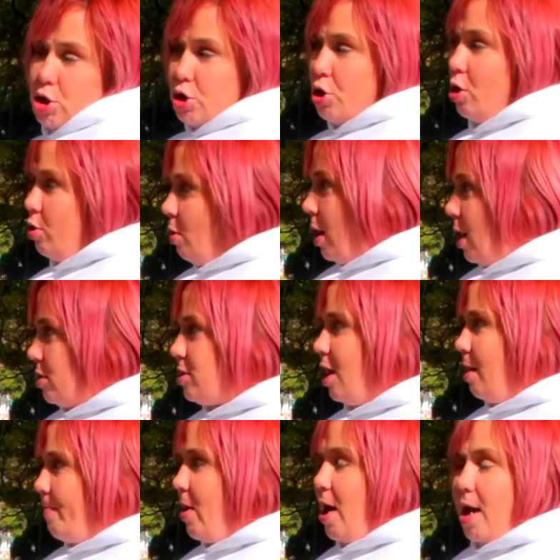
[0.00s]
to go to a house
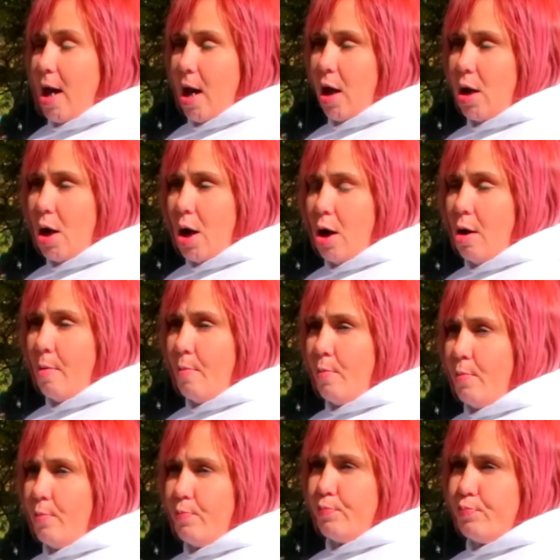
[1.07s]
that I pay at.
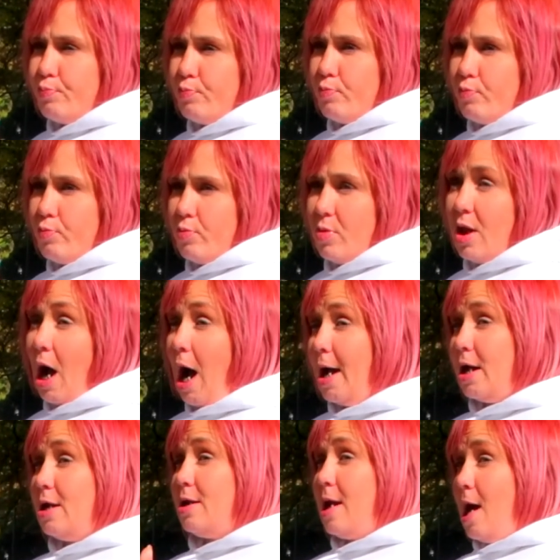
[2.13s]
Um,
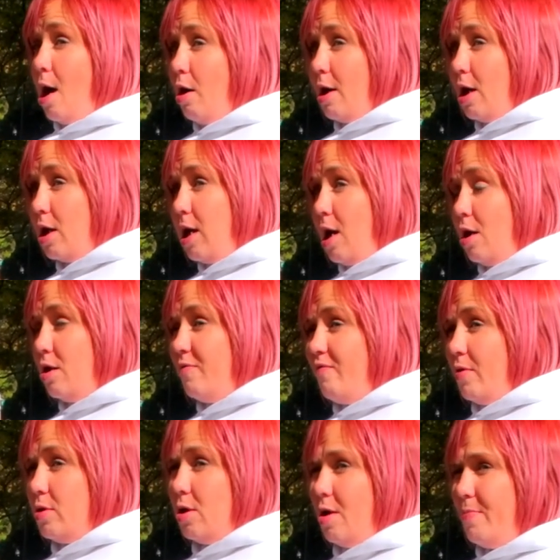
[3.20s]
I can now get county
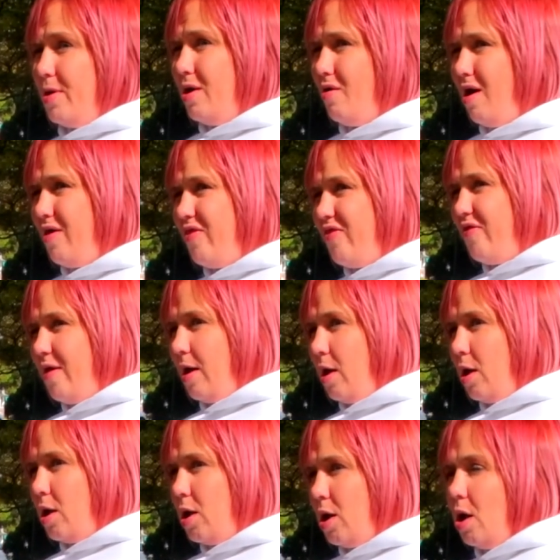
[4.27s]
funding up here, I
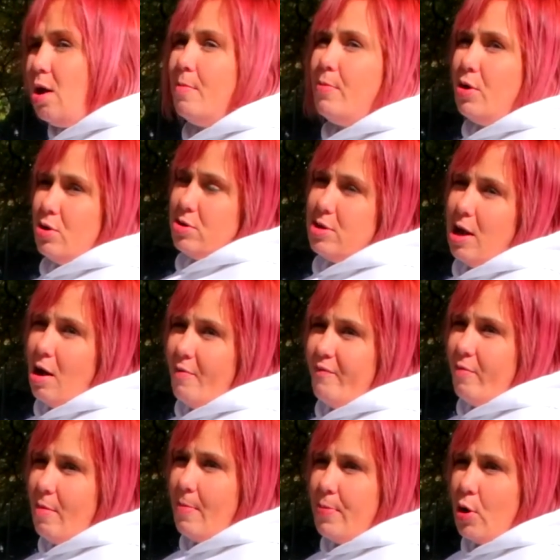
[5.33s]
think, because now
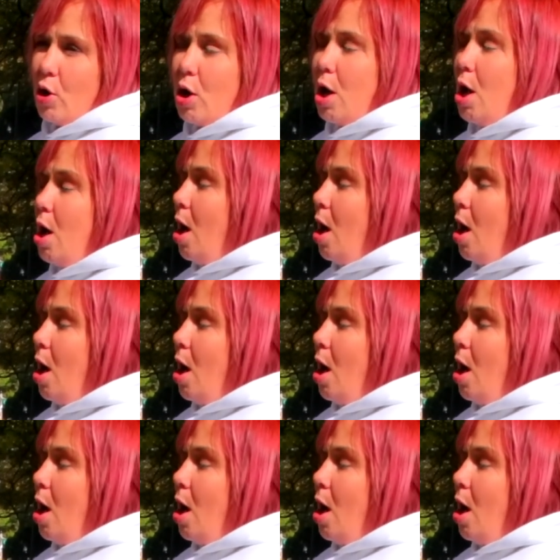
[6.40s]
I'm from up here.